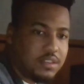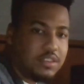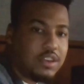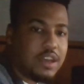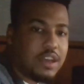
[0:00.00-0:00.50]

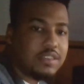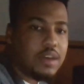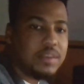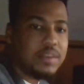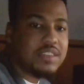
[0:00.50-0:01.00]
You guys
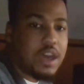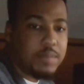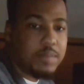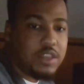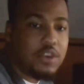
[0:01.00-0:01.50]
comment down
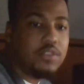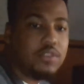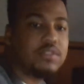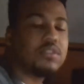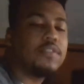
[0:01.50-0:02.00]
below,
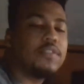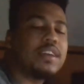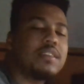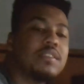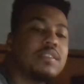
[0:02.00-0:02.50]
don't
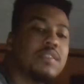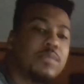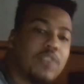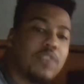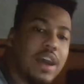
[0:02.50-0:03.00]
forget to
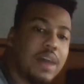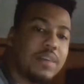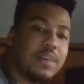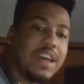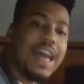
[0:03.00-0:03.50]
subscribe,
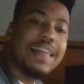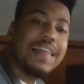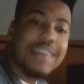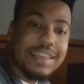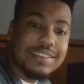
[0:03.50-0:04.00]
and
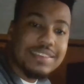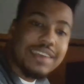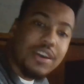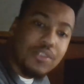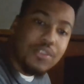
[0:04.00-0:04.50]
let's
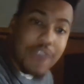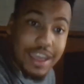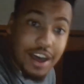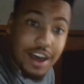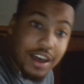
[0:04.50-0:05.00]
get right
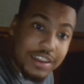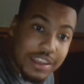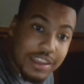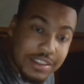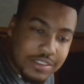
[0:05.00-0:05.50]
on it.